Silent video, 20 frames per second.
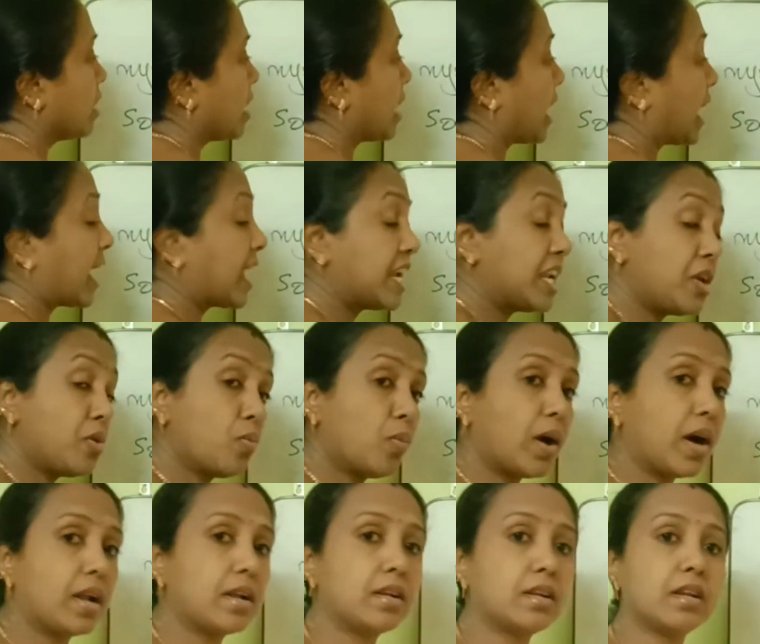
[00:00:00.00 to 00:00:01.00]

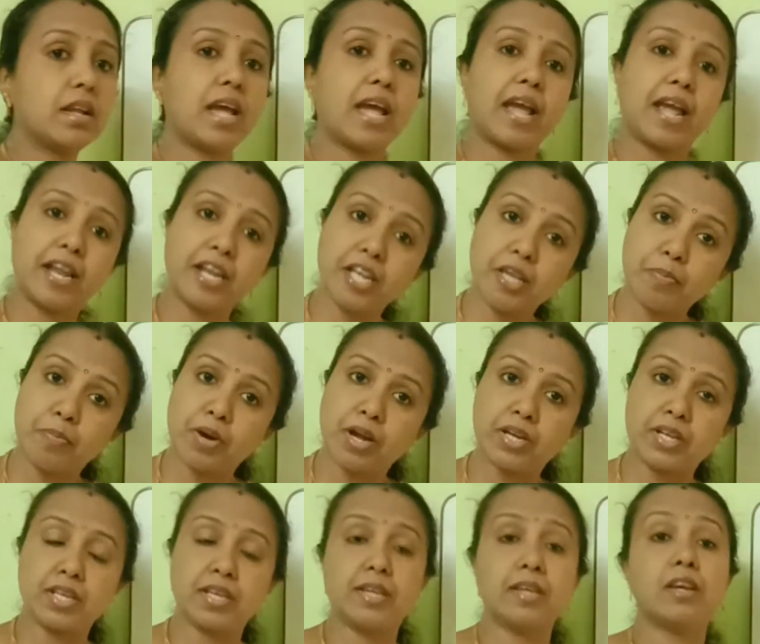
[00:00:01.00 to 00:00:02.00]
anyone,
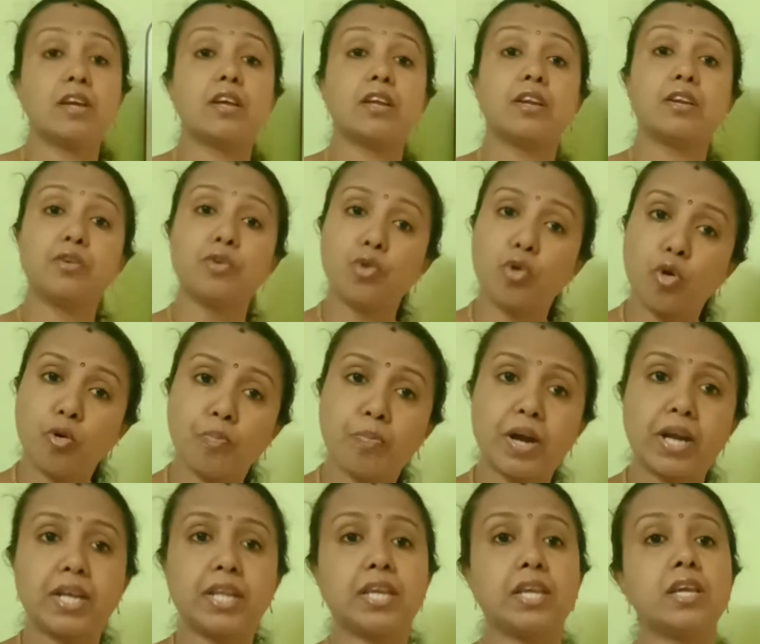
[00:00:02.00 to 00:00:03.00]
anybody,
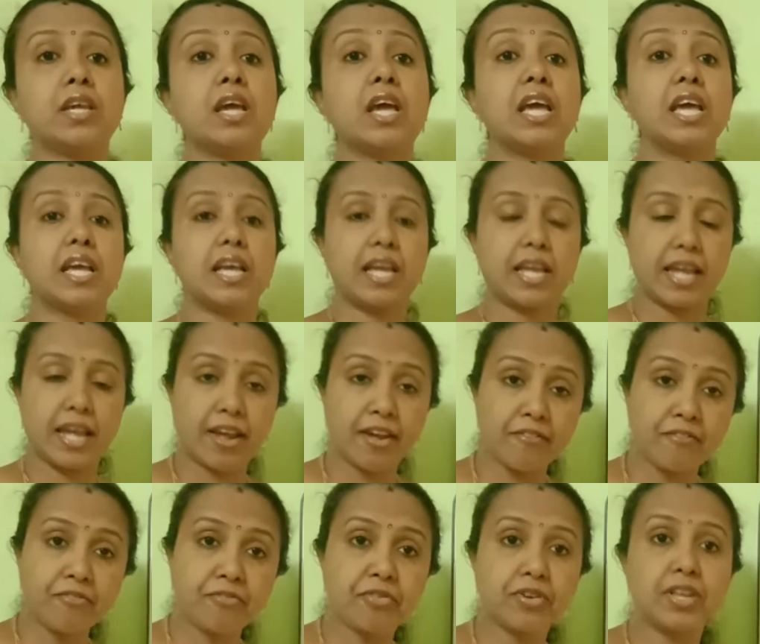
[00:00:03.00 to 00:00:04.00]
nobody,
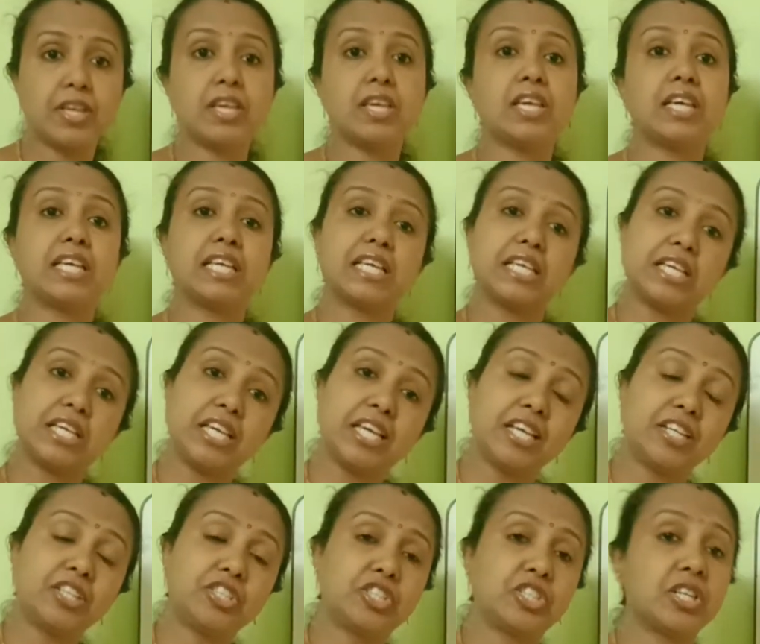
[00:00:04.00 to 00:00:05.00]
every,
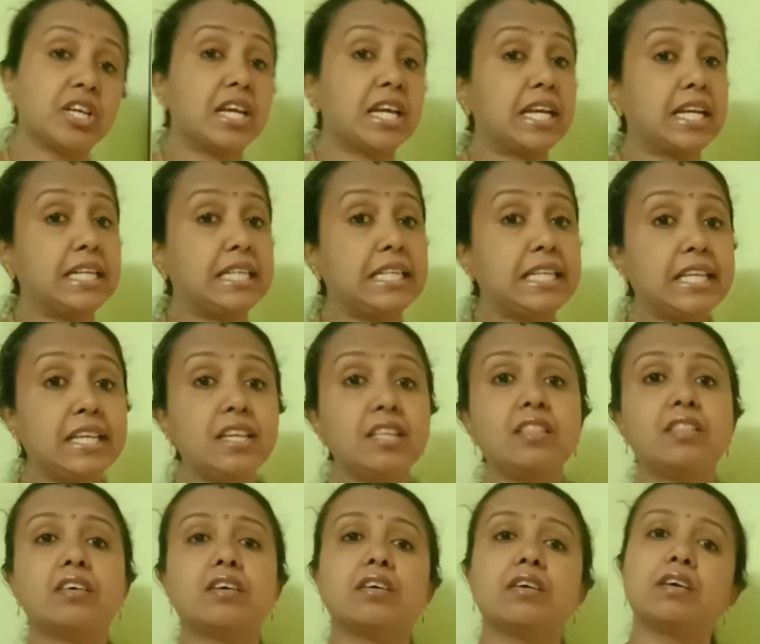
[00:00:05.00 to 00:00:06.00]
each,
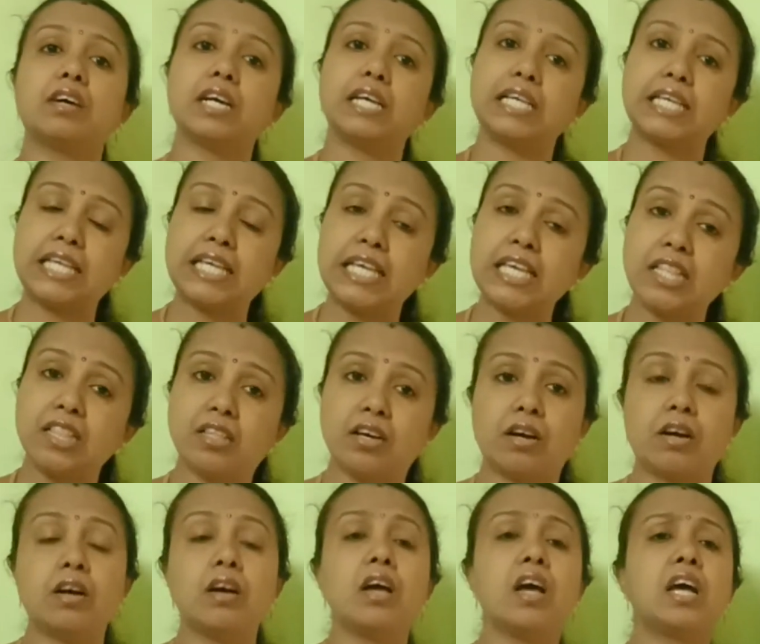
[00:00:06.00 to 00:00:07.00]
neither,
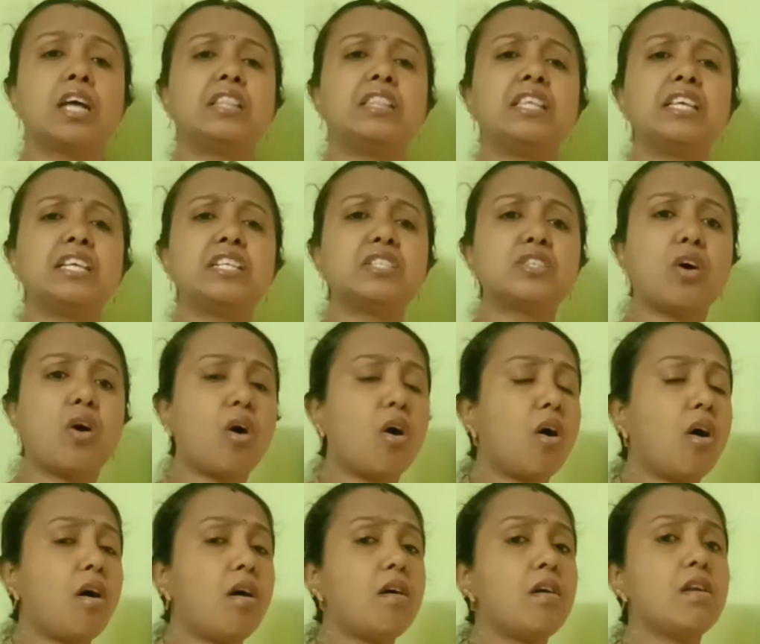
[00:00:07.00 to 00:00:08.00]
either, these
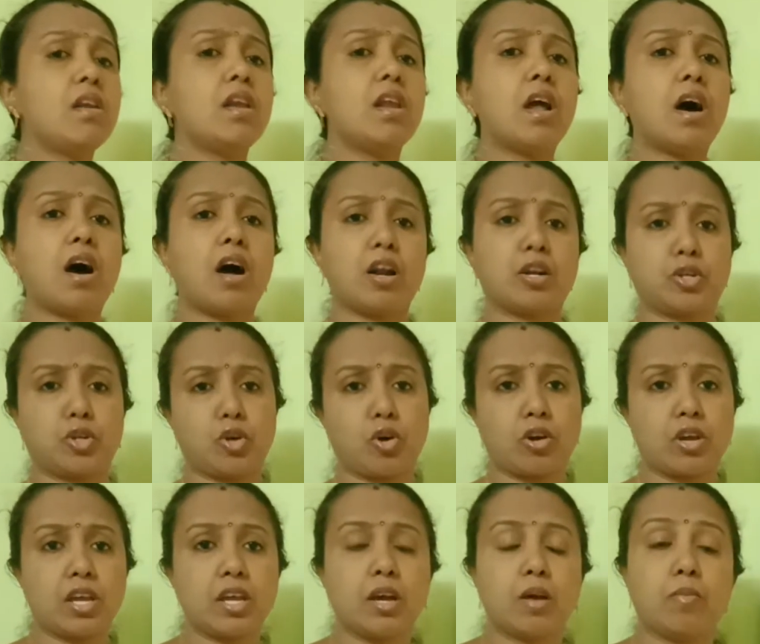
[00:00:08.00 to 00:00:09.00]
all are
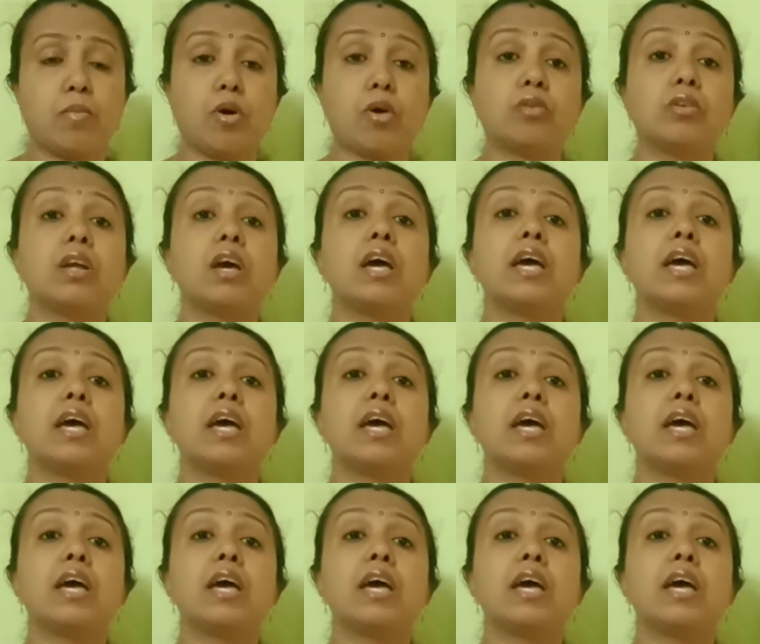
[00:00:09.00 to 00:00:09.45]
talking about